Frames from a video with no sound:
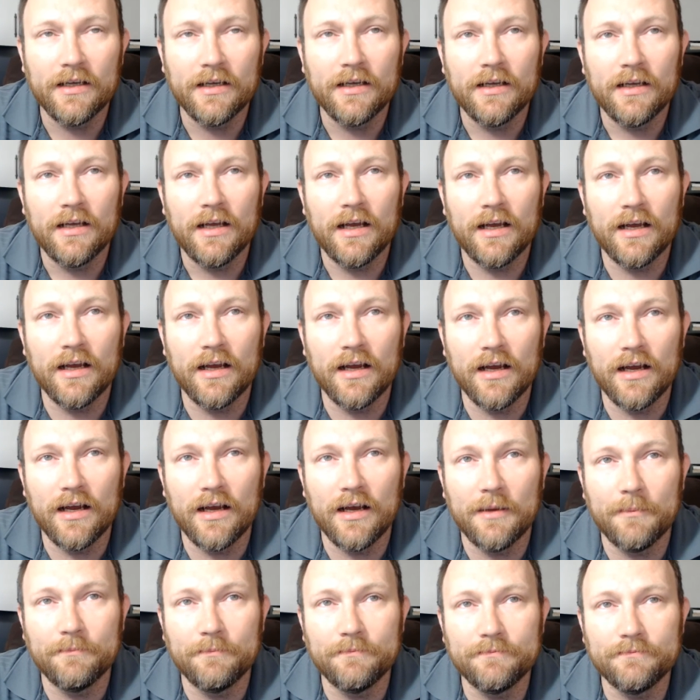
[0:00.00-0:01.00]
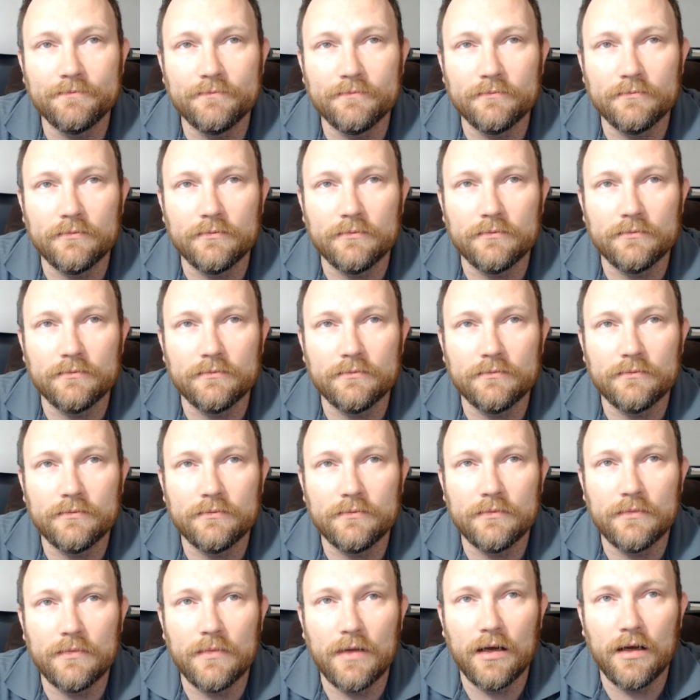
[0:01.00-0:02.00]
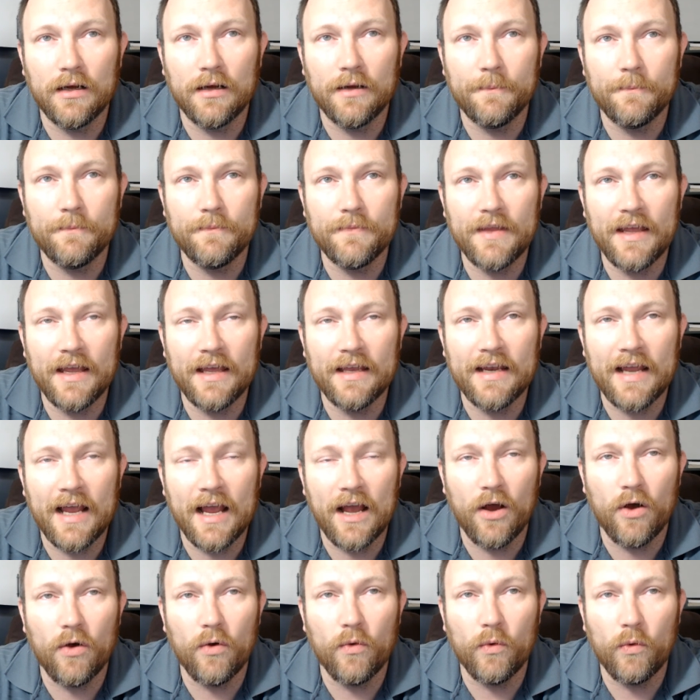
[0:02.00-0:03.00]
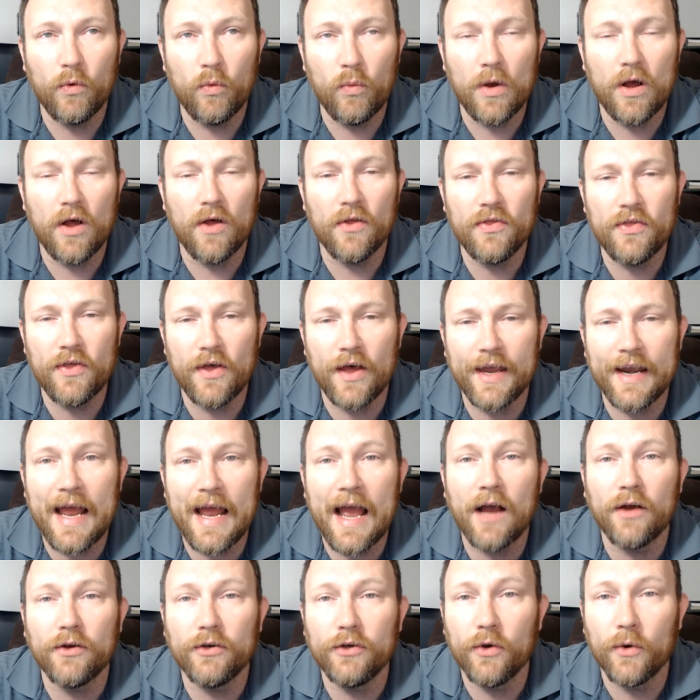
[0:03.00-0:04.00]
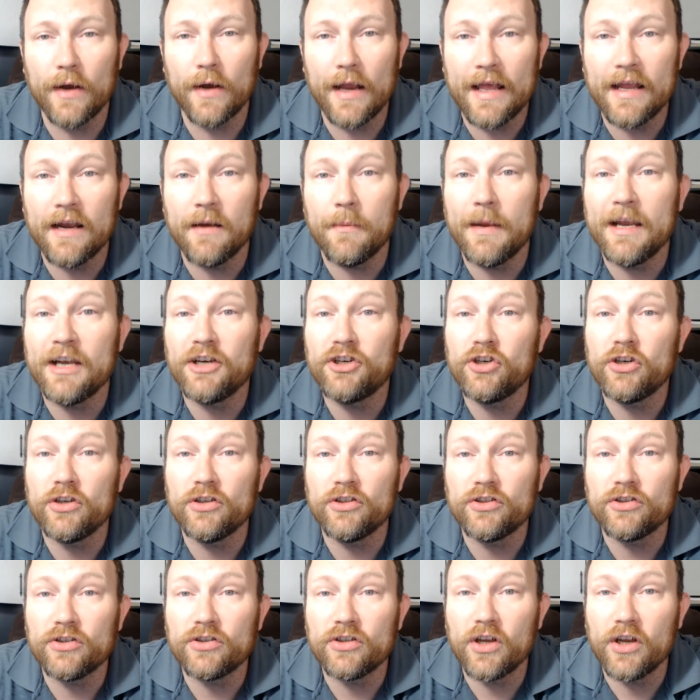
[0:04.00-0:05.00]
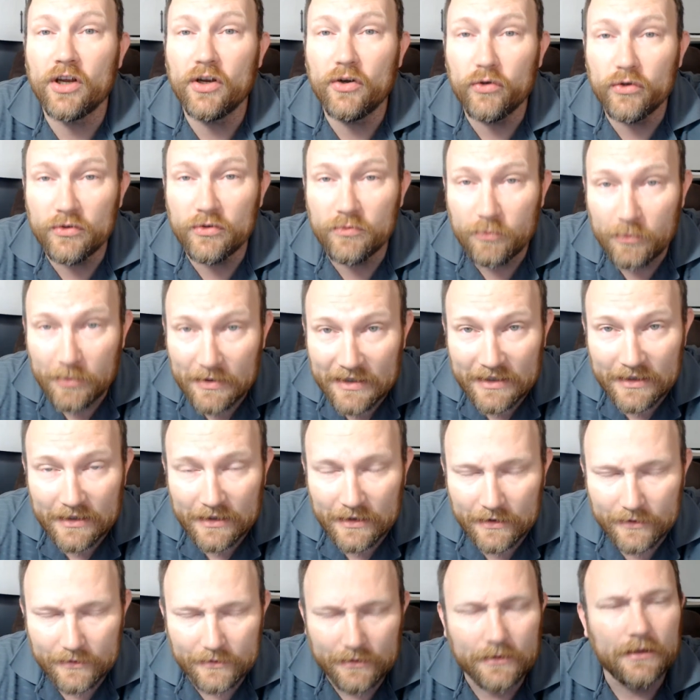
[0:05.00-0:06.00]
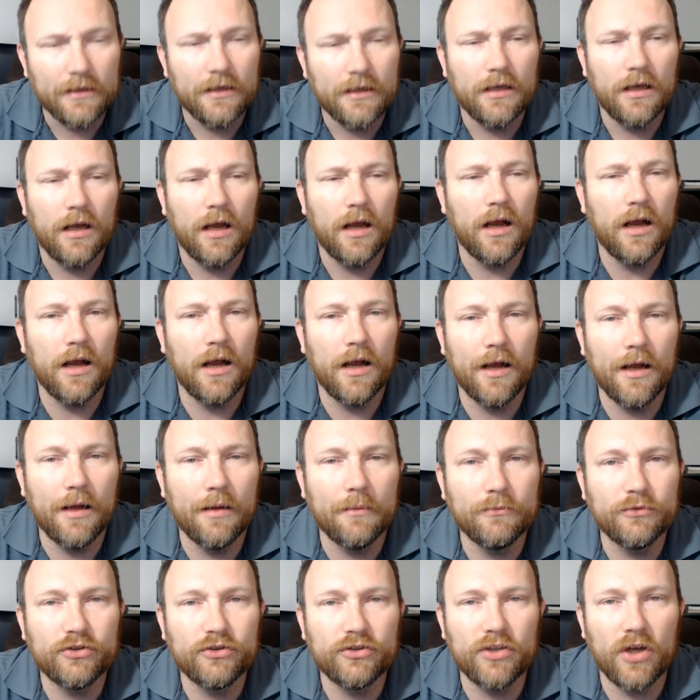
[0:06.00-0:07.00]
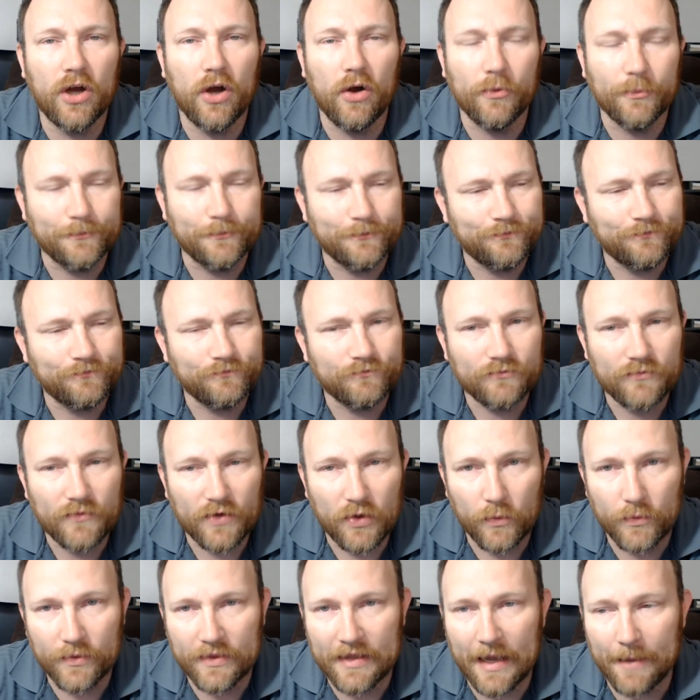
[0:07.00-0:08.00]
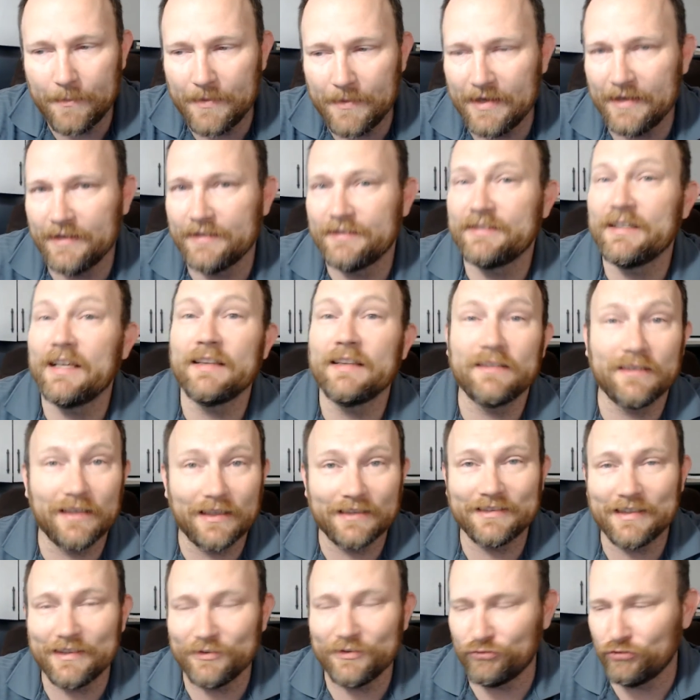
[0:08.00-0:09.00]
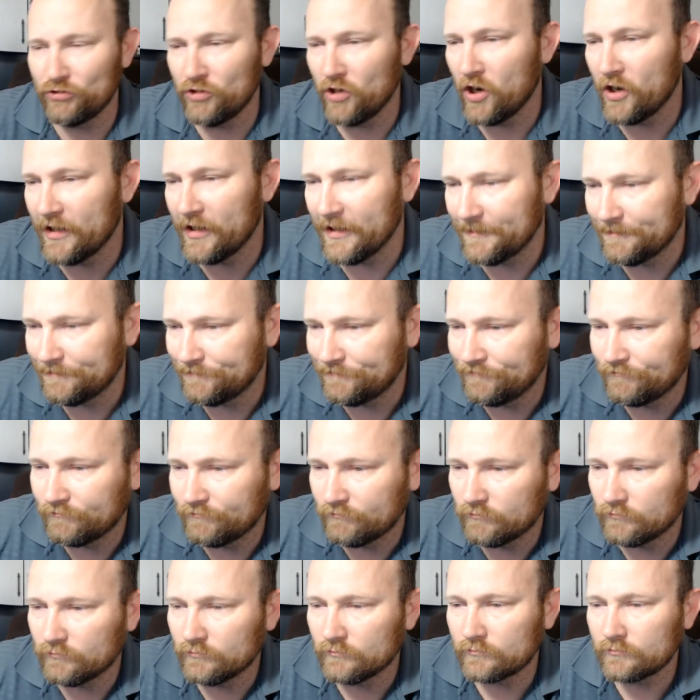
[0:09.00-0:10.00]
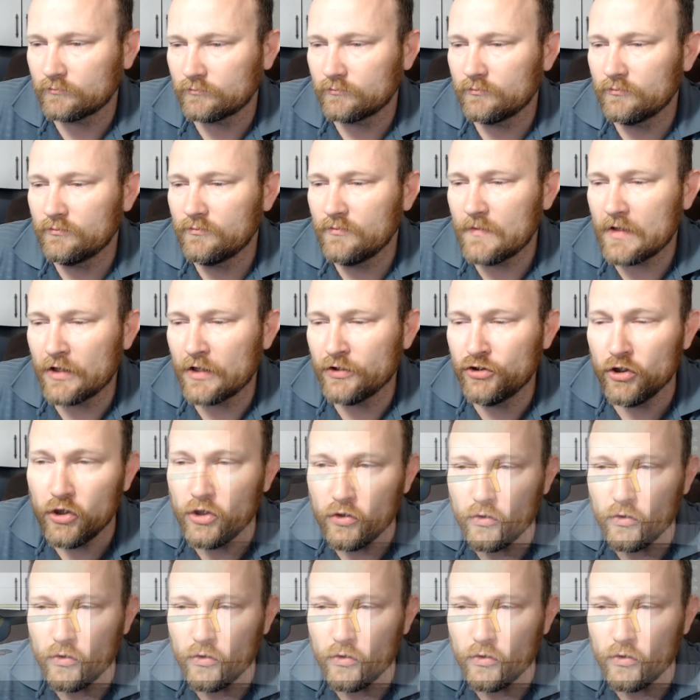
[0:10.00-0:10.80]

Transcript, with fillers: um, um, and how well thought out your animations could be. Um, so, with that being said, let's get started. To do the